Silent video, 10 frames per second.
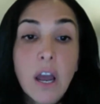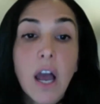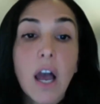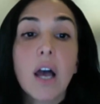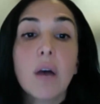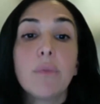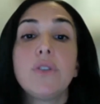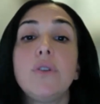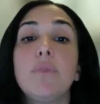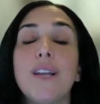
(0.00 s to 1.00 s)
Do
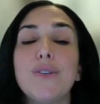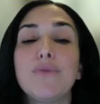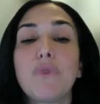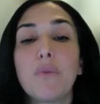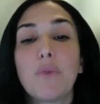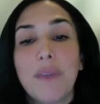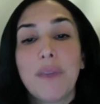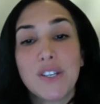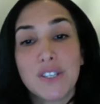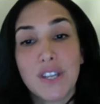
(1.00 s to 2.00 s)
you plan to enroll more
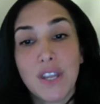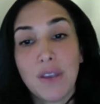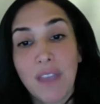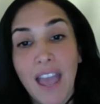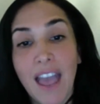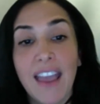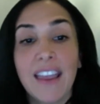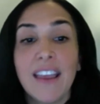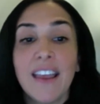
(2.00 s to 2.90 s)
patients in the UK?